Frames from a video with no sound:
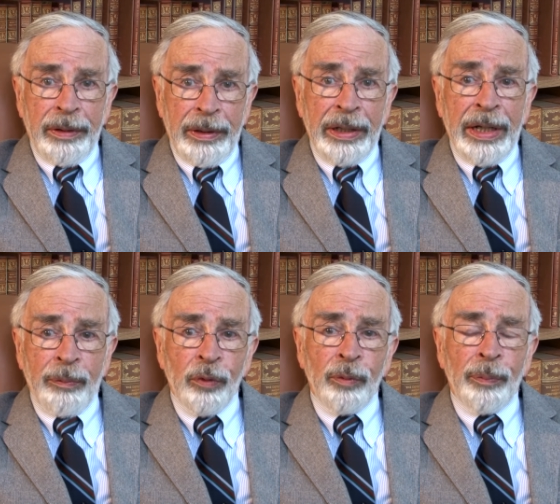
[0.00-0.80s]
that
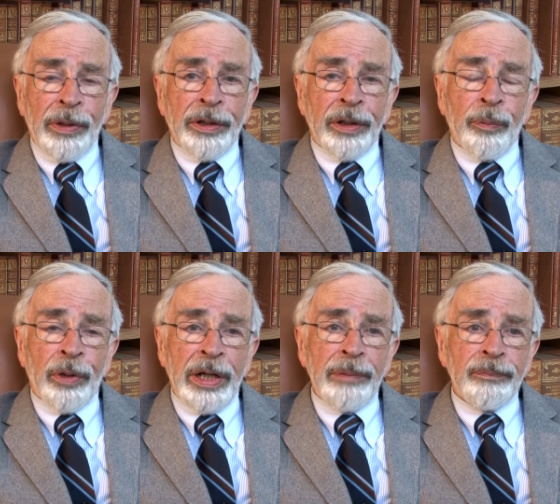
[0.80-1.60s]
abnormal part of the
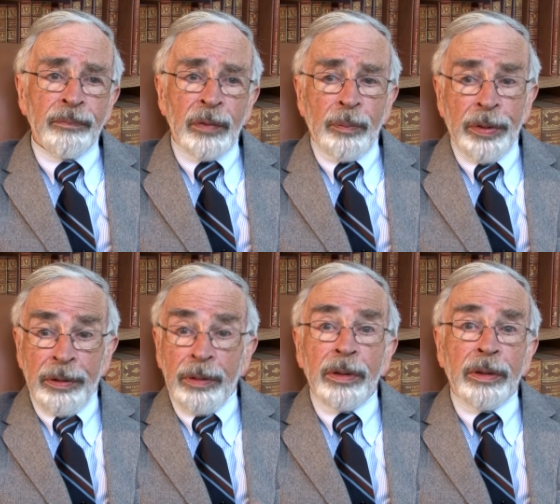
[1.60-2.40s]
brain, but
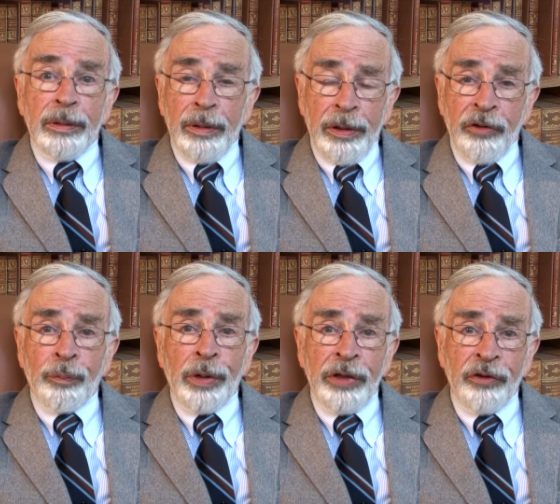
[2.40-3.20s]
there's a
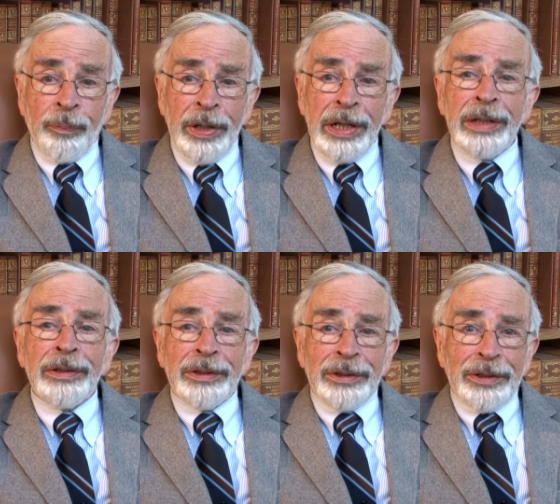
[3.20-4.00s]
price to pay,
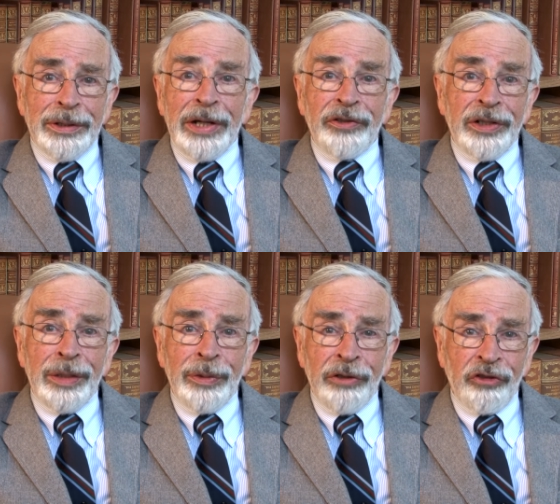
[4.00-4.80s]
and that's
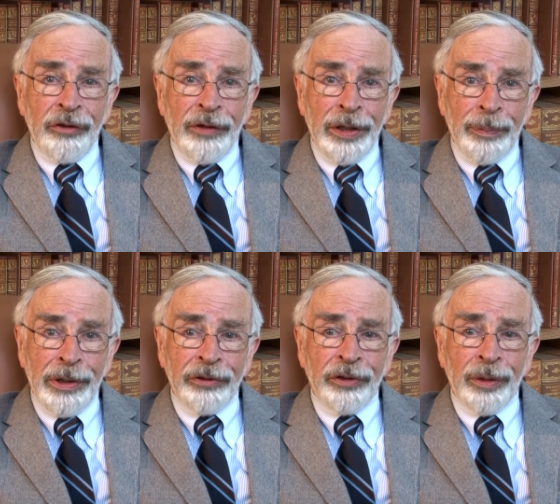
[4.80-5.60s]
inhibition of other
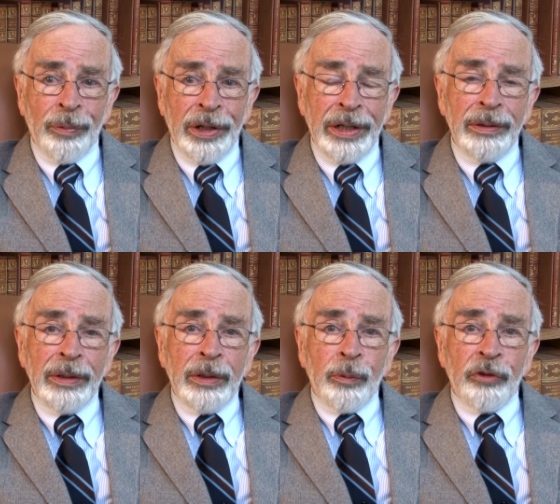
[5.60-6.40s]
parts of the brain,
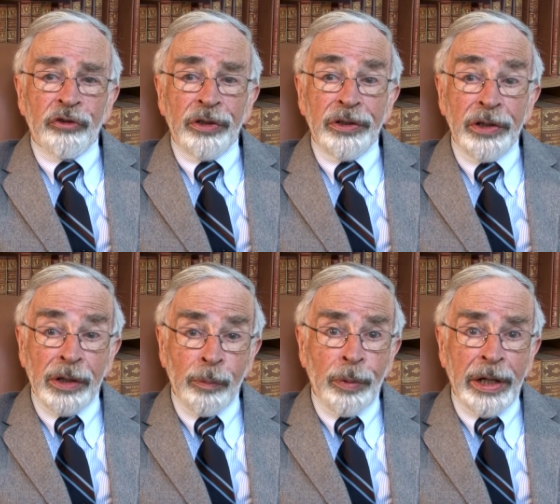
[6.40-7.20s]
which can
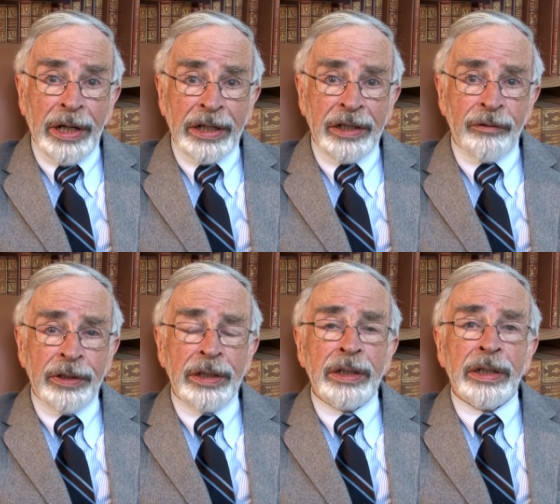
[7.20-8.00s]
dull brain
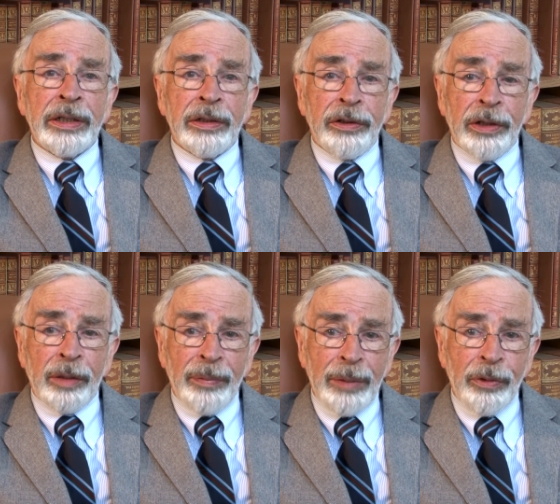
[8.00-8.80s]
activity, they can dull
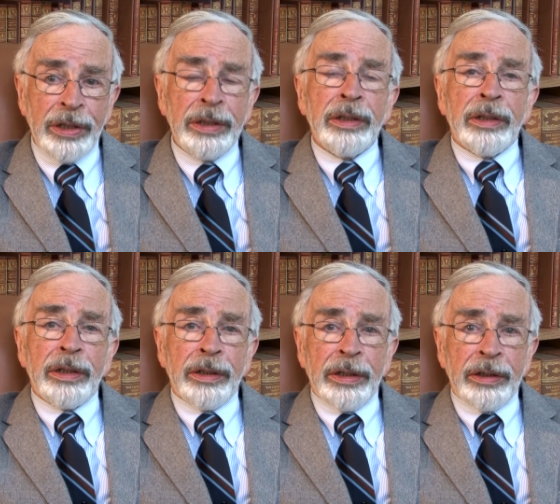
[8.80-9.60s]
memory,
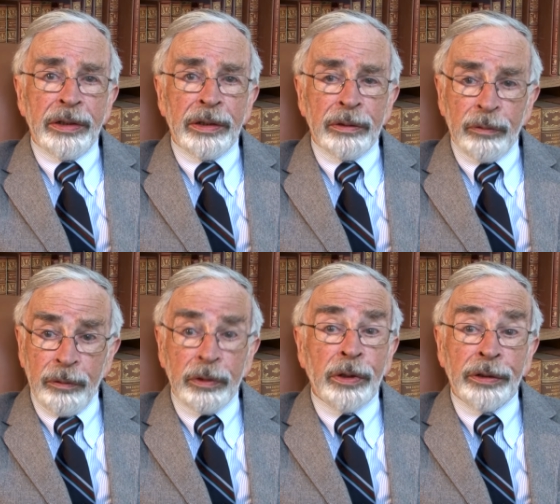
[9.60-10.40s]
they can dull
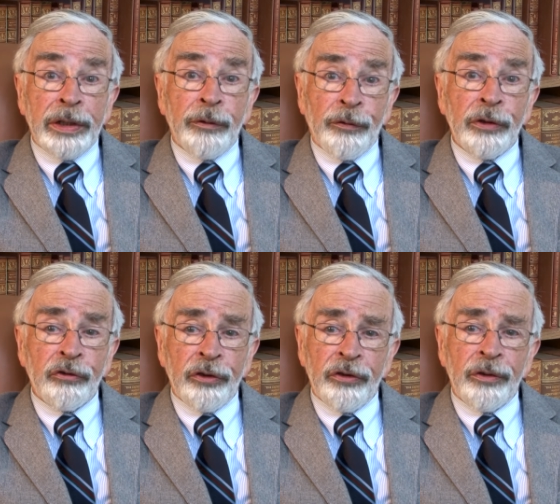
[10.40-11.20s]
cognitive
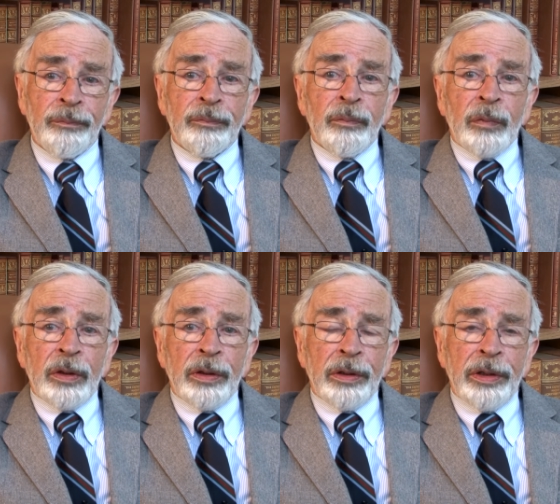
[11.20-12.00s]
functions,
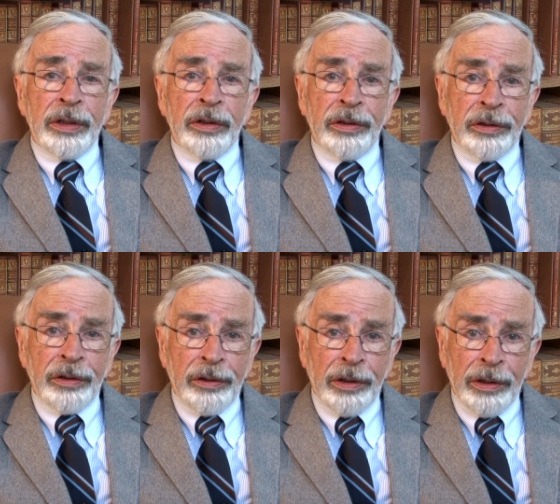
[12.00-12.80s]
they can
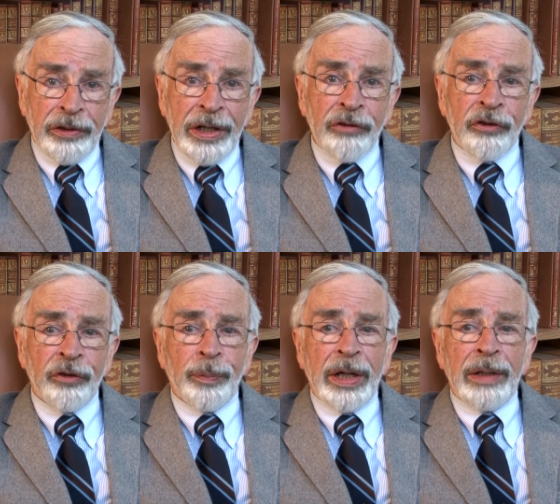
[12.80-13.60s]
dull attention
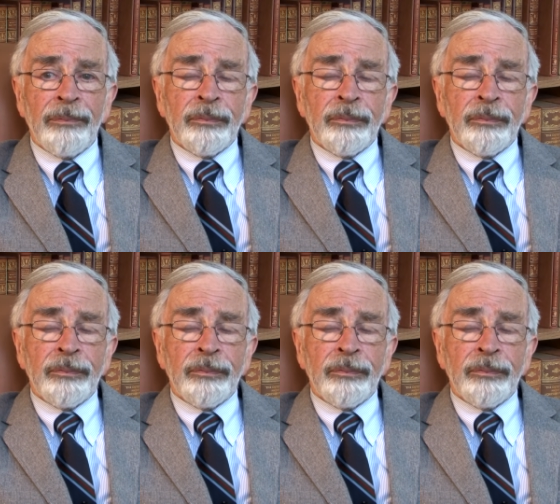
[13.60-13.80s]
span.